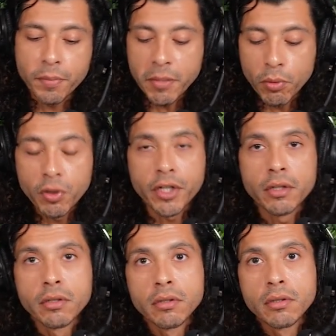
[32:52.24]
Other people
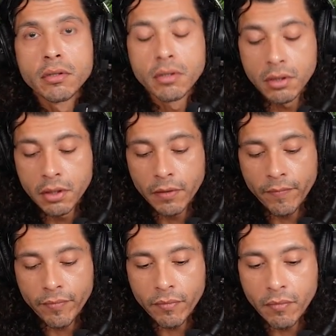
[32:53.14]
wouldn't.
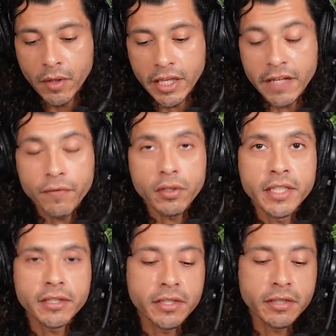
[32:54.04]

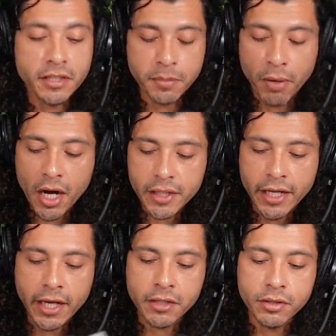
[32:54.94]
If you're listening to this
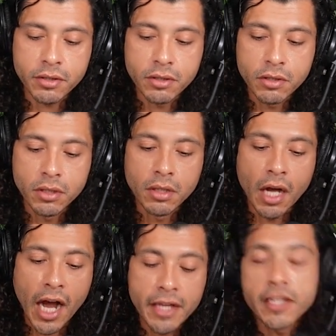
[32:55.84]
podcast,
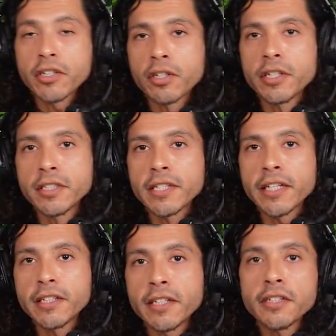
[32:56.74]
I think you're going
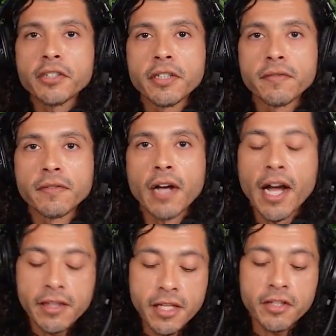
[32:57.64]
to take the
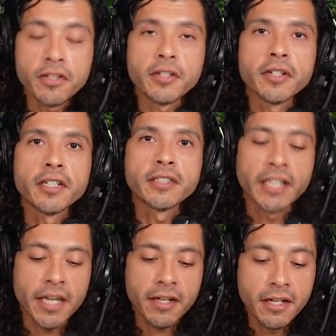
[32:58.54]
initiative. I think you're
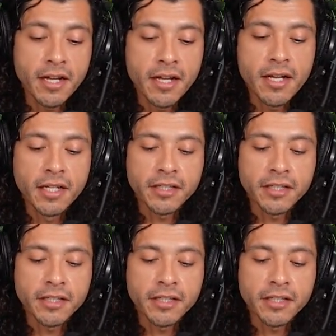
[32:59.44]
going to take